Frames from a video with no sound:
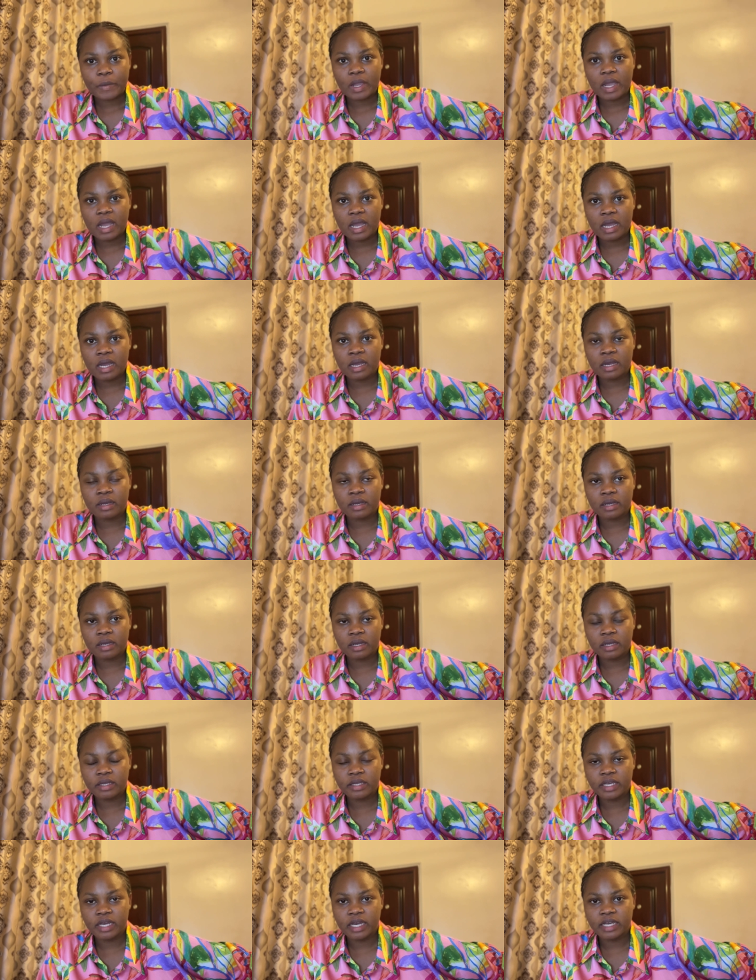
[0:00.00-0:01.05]
uh
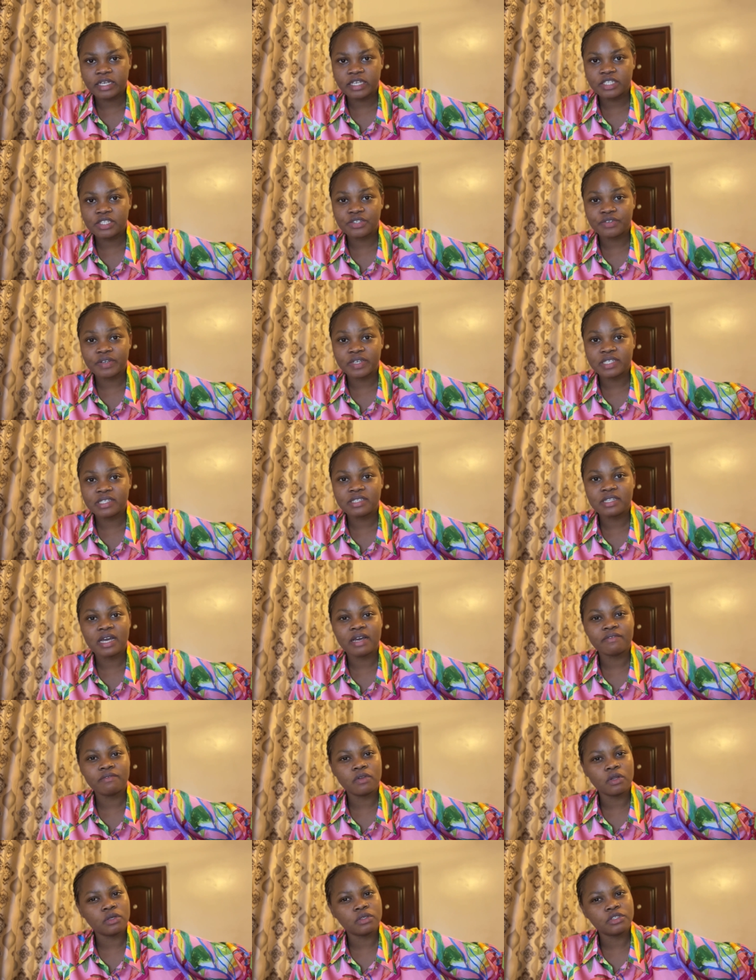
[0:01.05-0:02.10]
yeah i need to rest
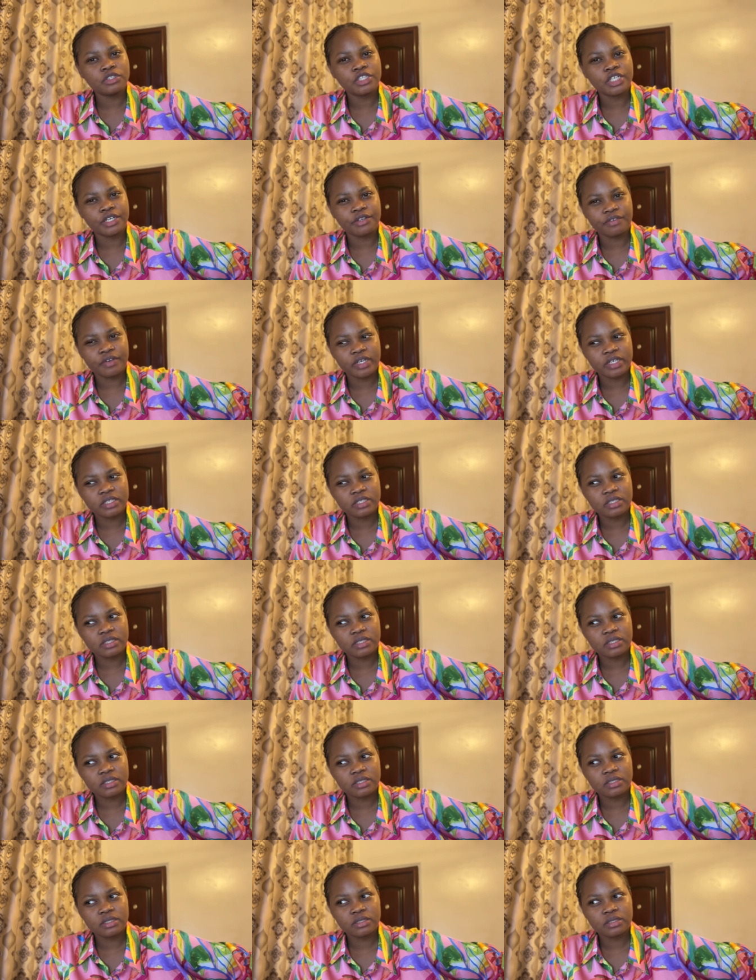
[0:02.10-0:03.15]
have lunch and rest
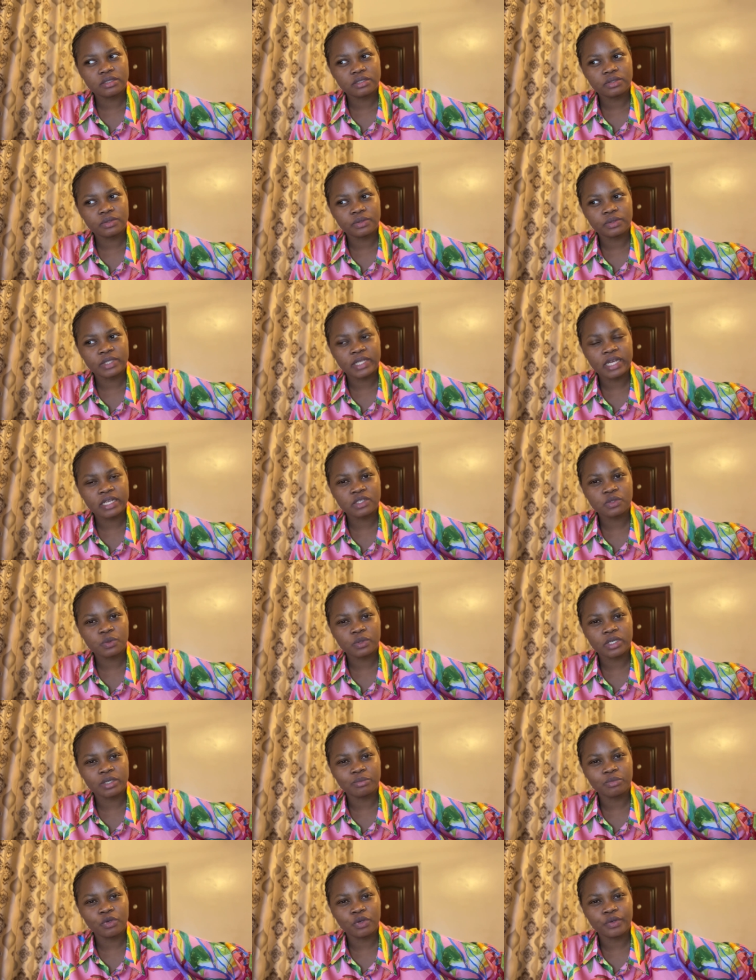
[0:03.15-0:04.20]
so that's what
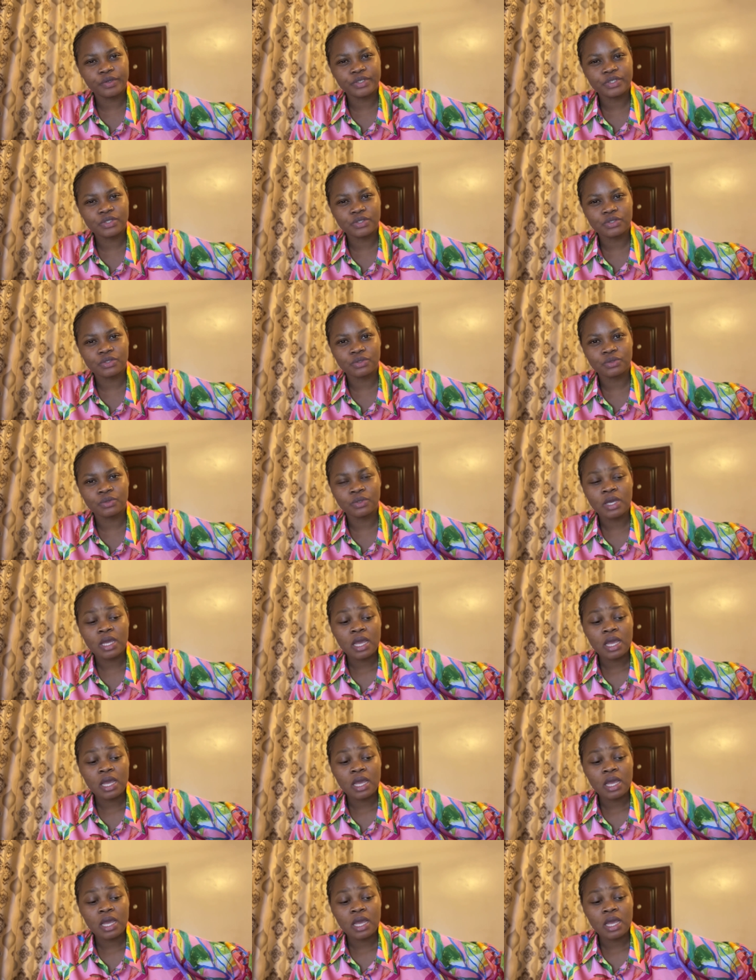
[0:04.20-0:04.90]
i'm going to do